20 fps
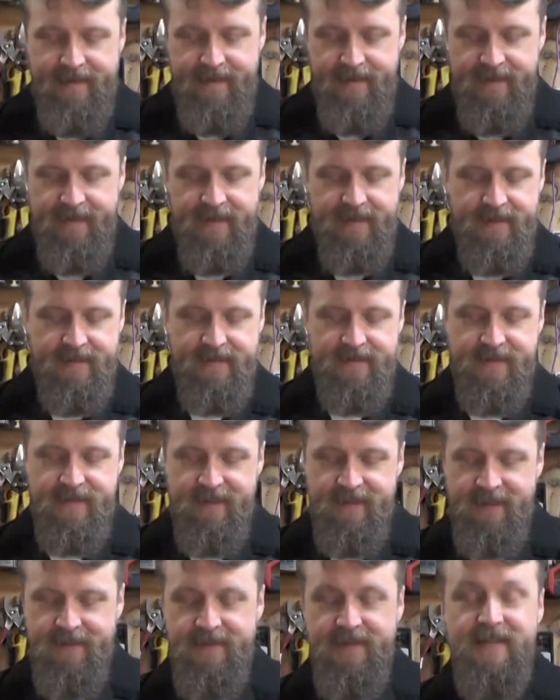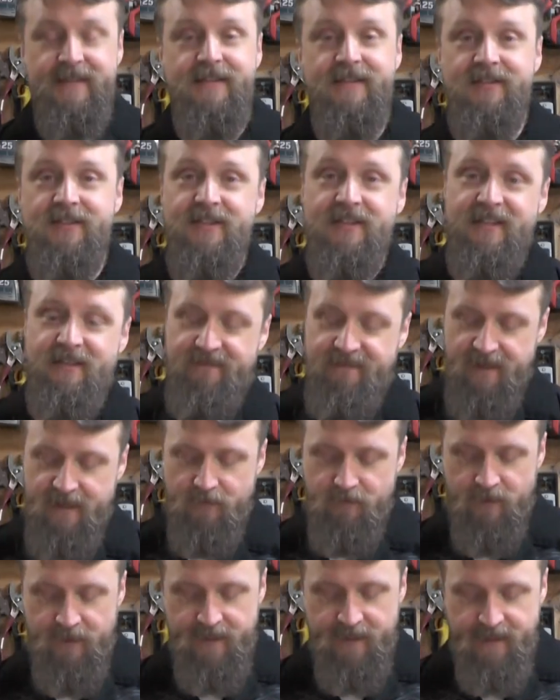is, this is just a
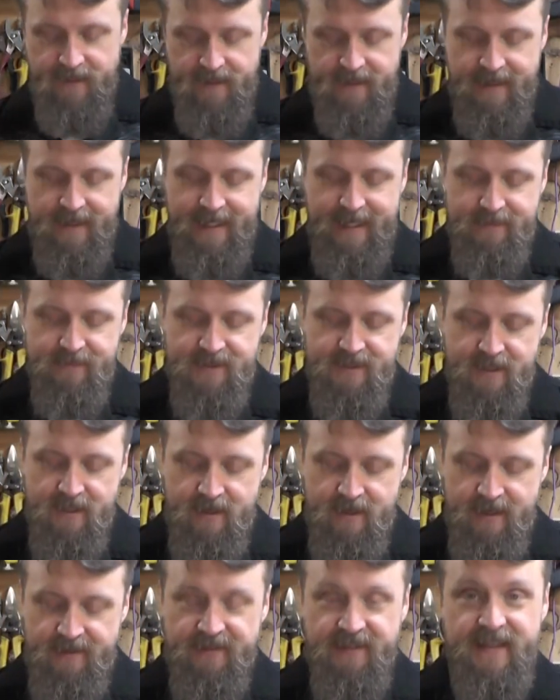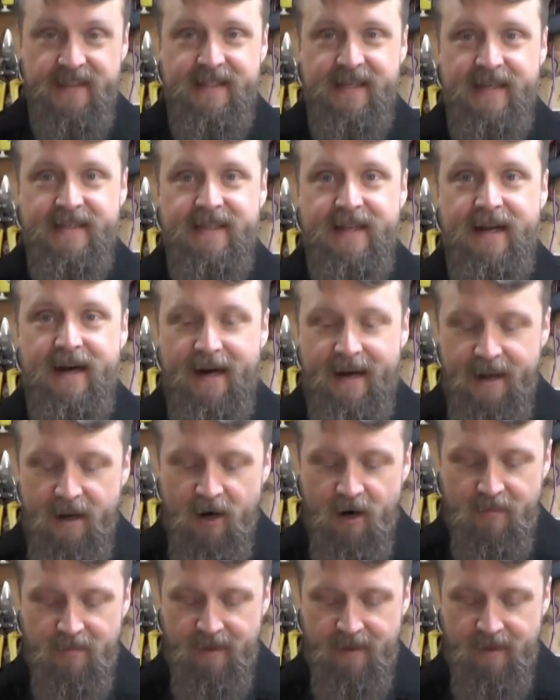fun one. I'm sorry, this has an IR